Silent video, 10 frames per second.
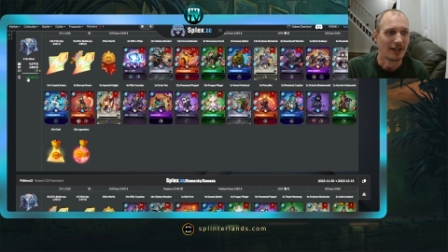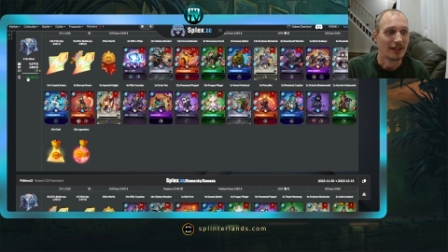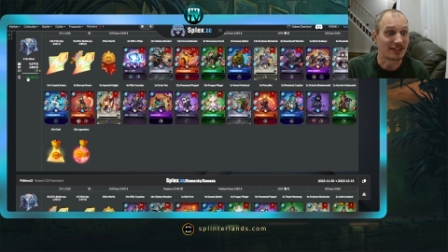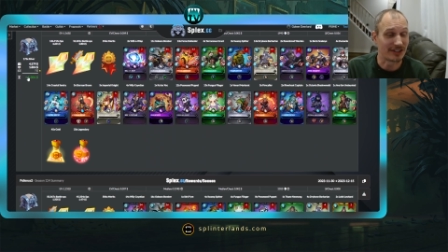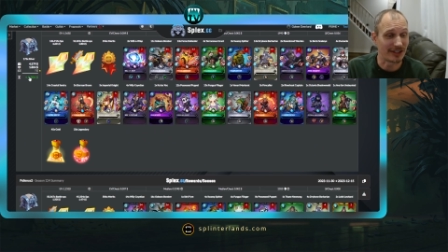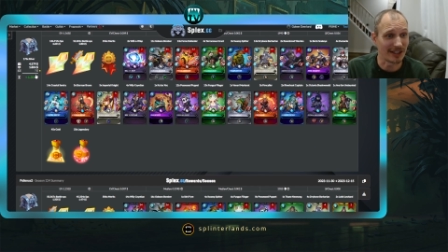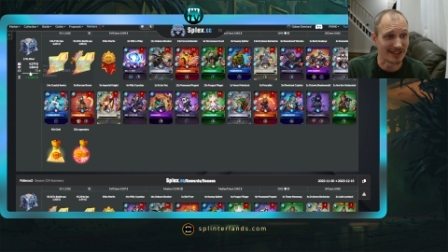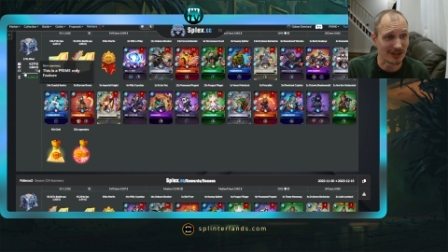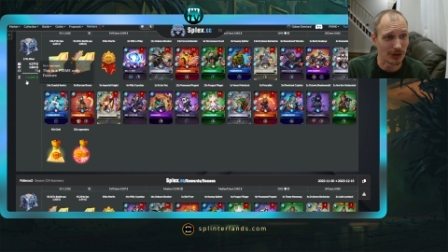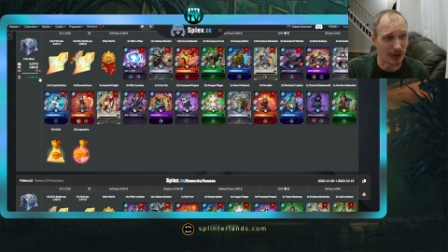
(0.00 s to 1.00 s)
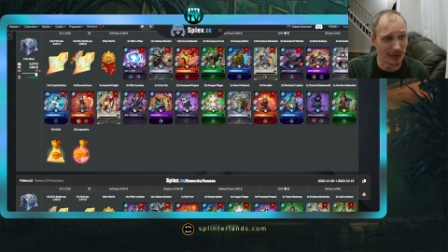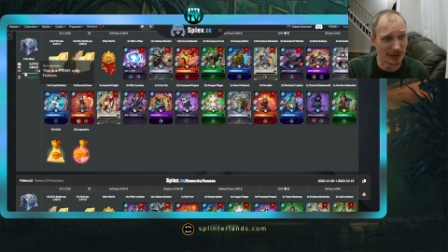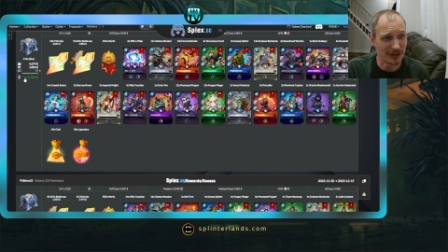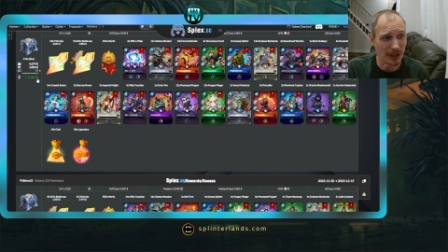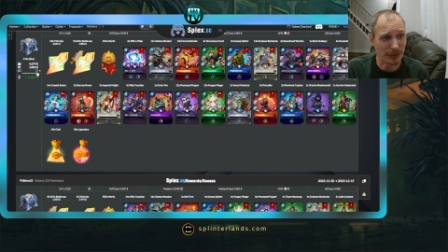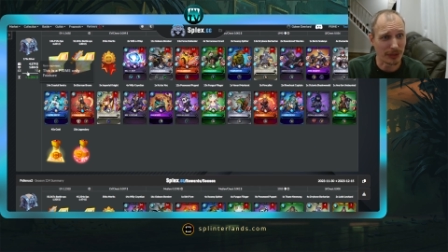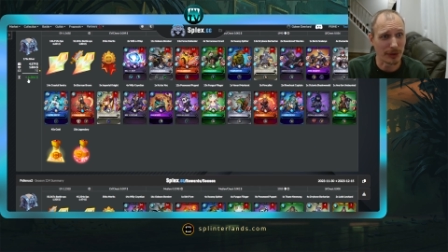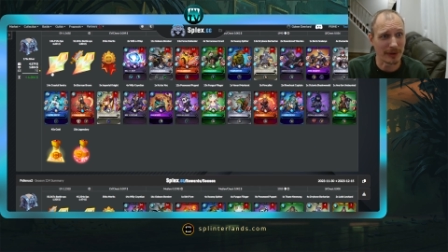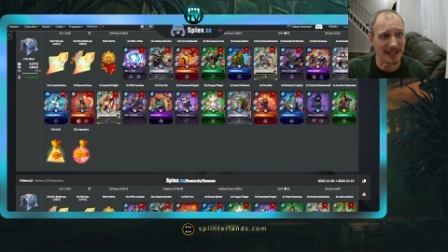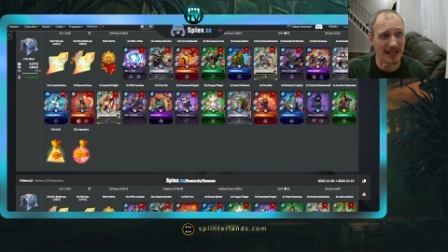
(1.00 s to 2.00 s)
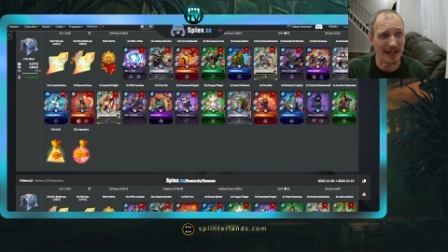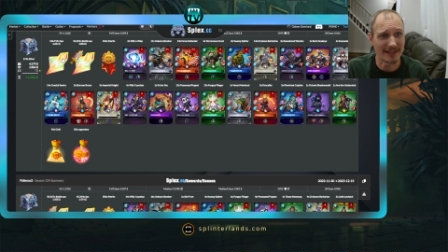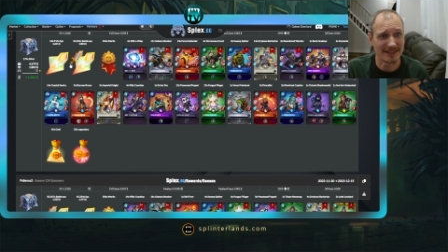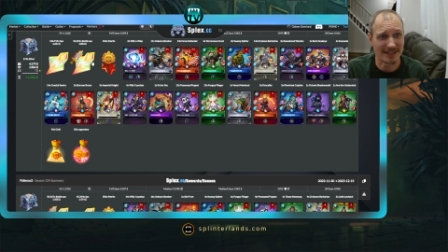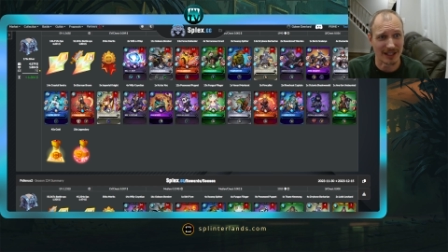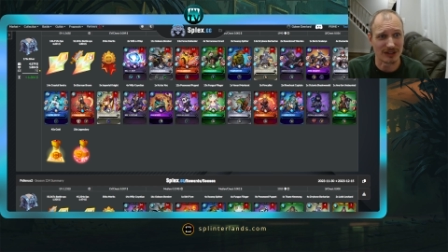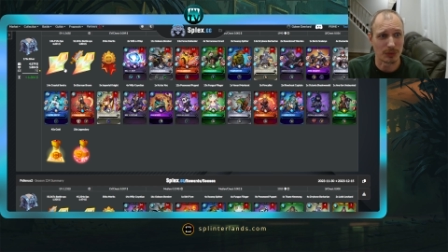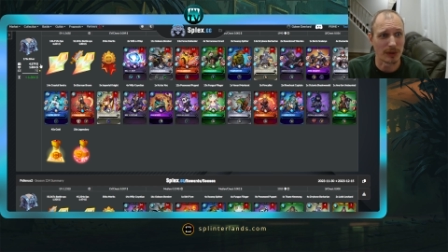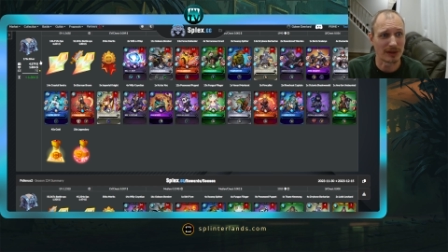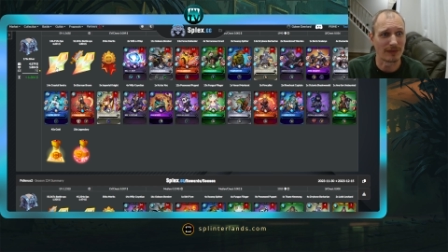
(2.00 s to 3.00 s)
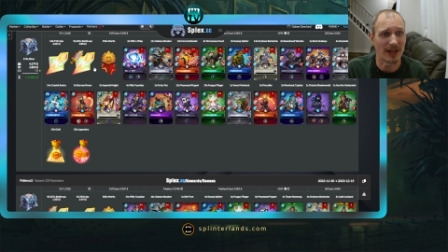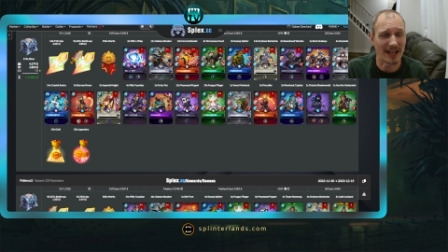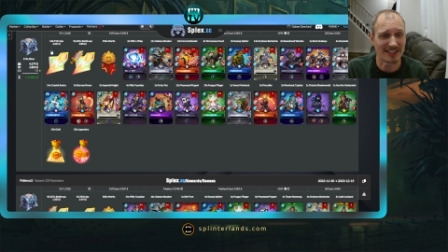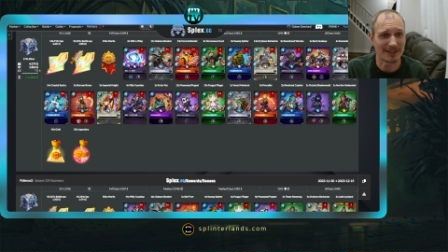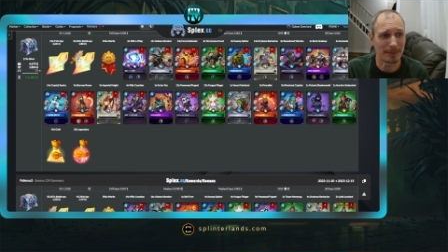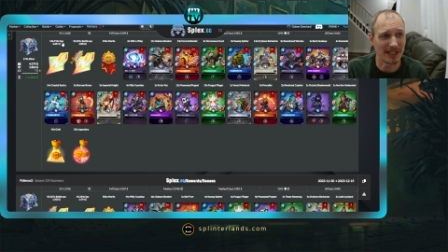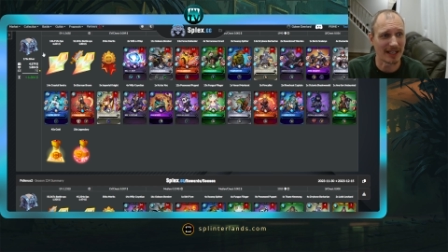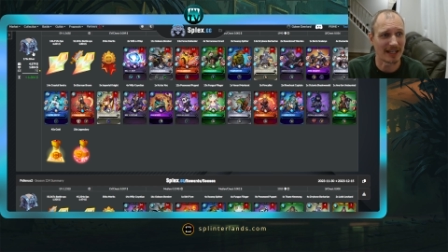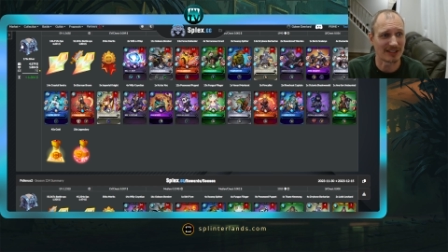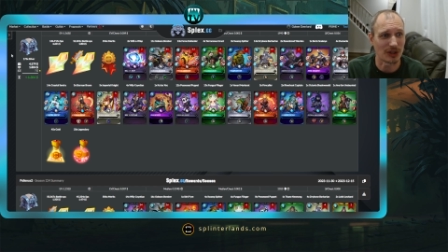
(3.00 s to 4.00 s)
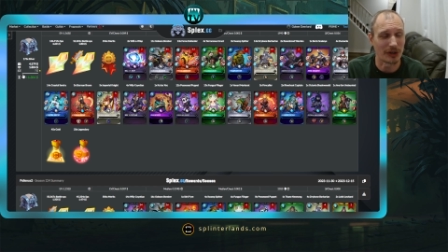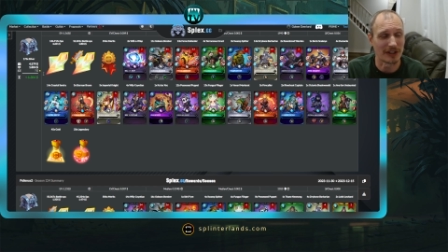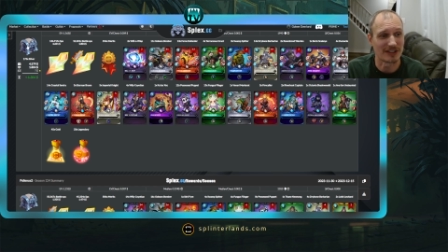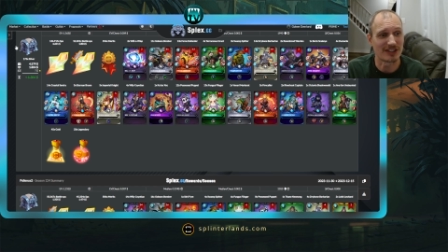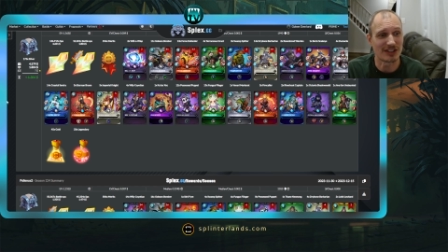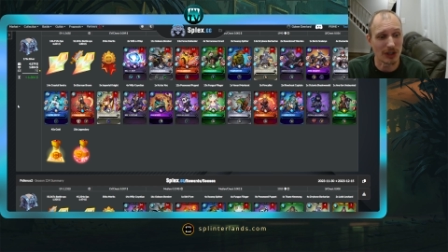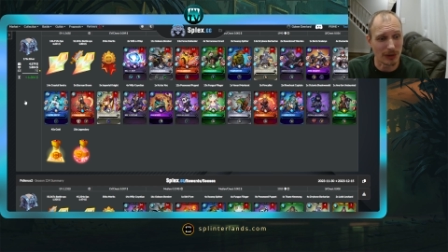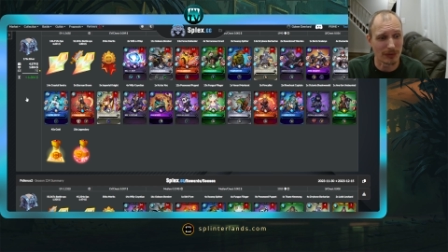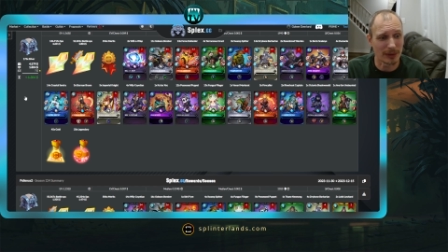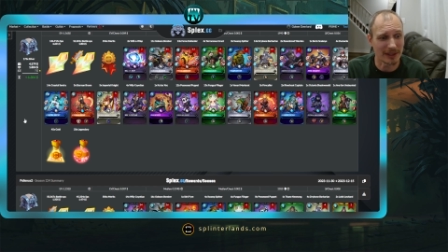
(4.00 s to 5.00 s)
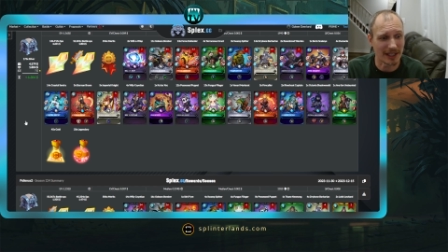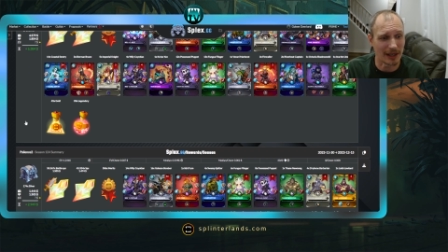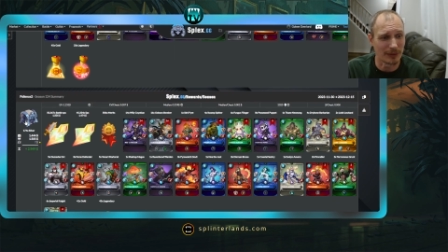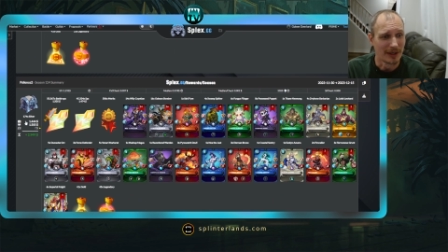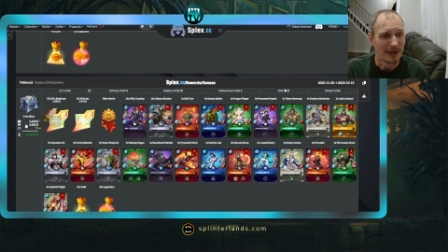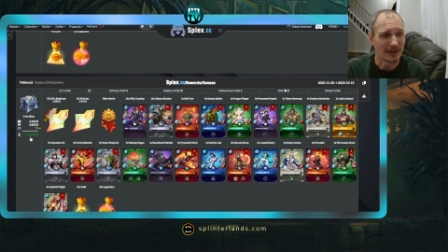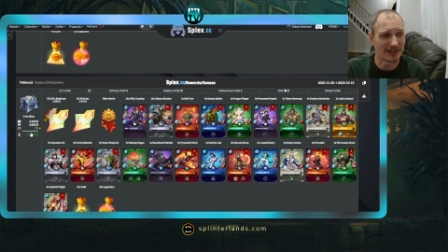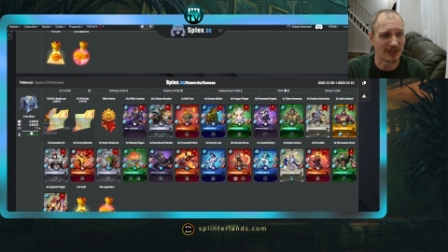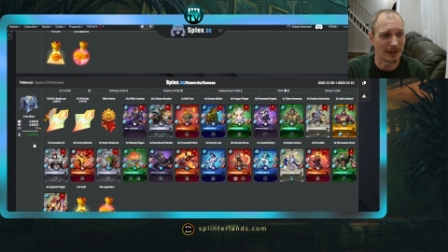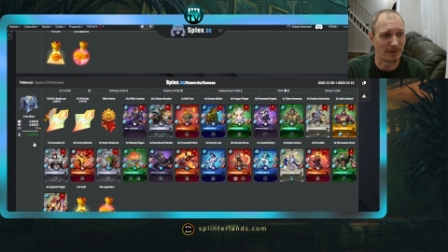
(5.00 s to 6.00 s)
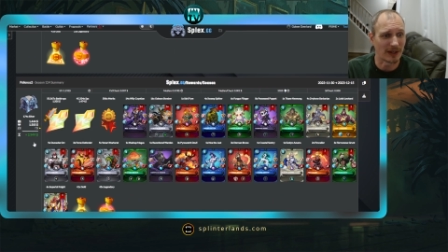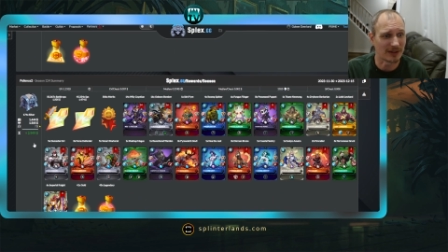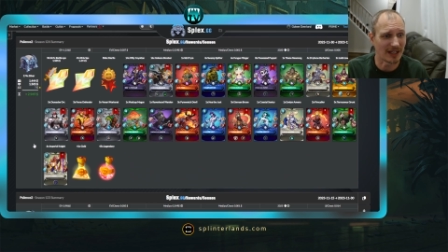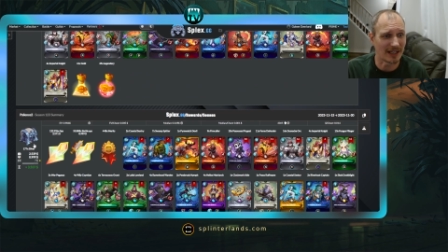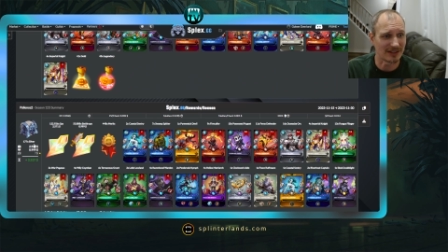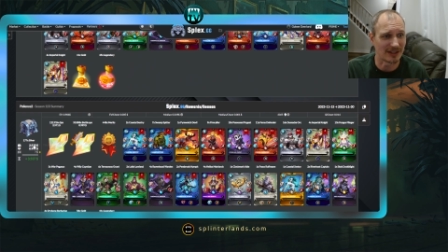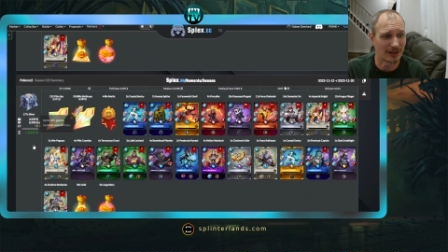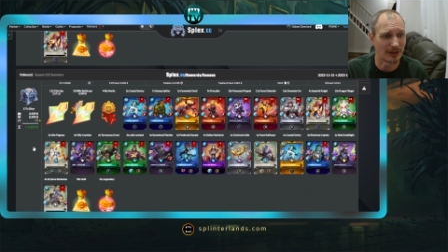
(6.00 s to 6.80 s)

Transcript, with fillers: $6.38 worth of SPS on a silver account. That's like fantastic.